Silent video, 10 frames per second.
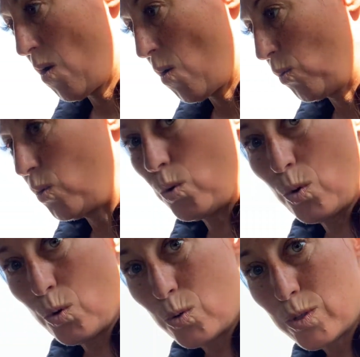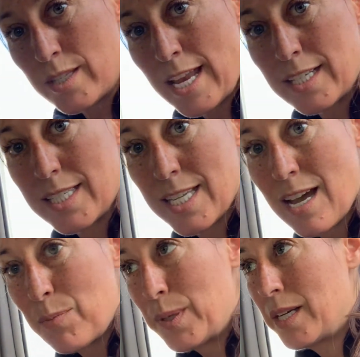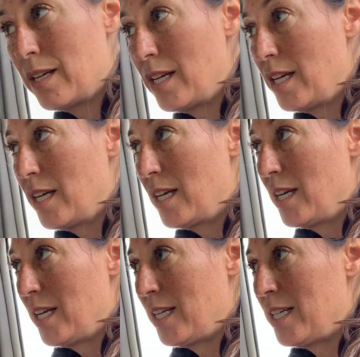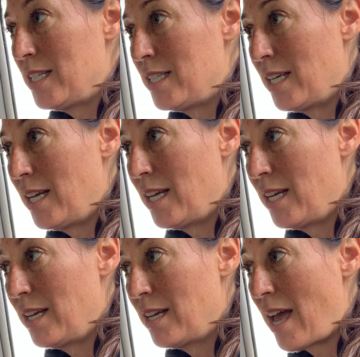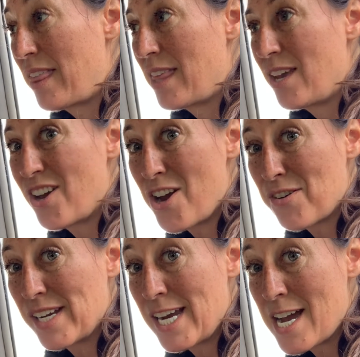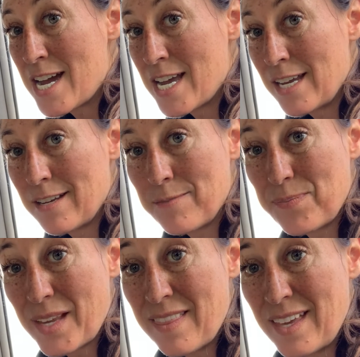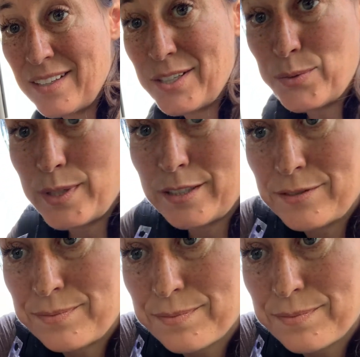Woohoo! So next stop is, I think, REI and then Goodwill.